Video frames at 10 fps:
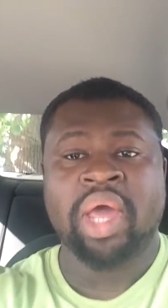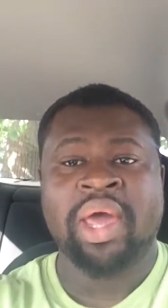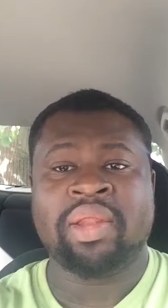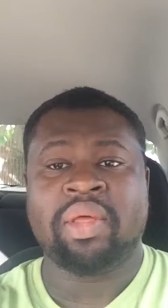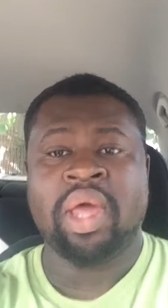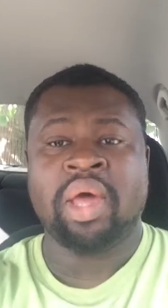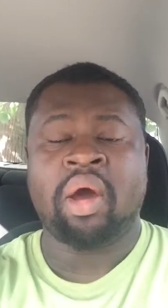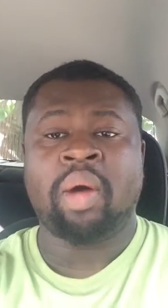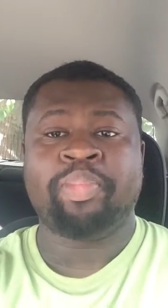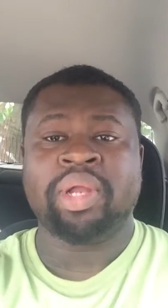
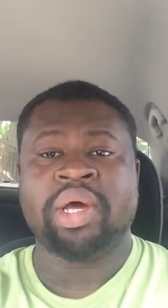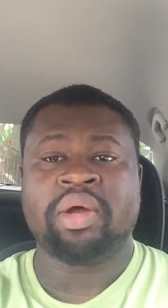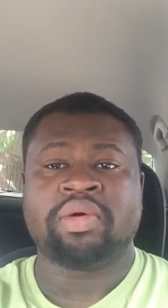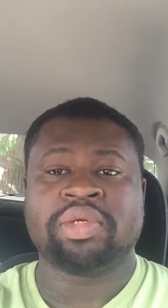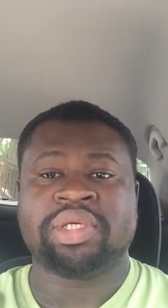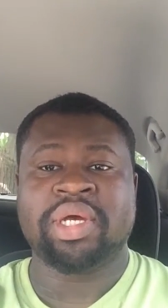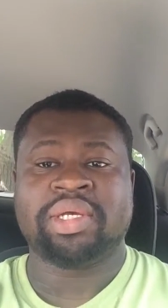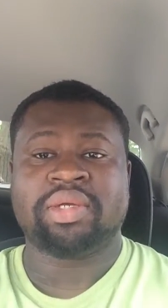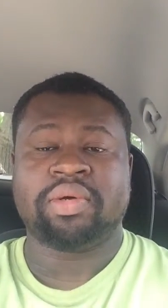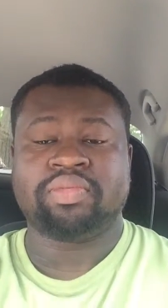in our political
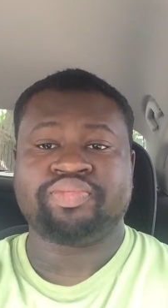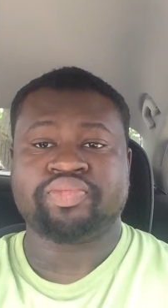system.